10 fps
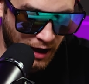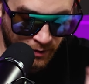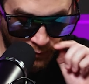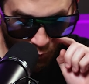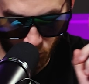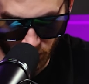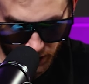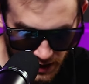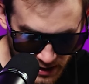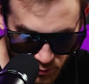um,
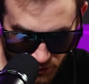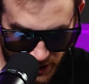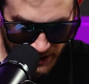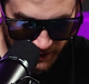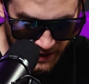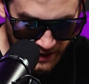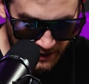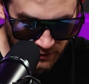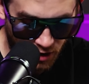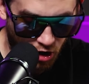we're gonna bring
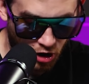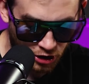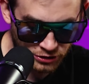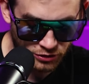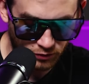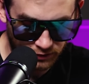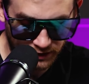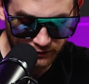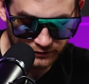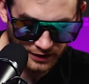in our
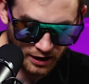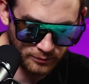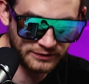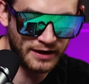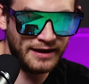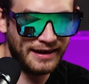nuclear subs.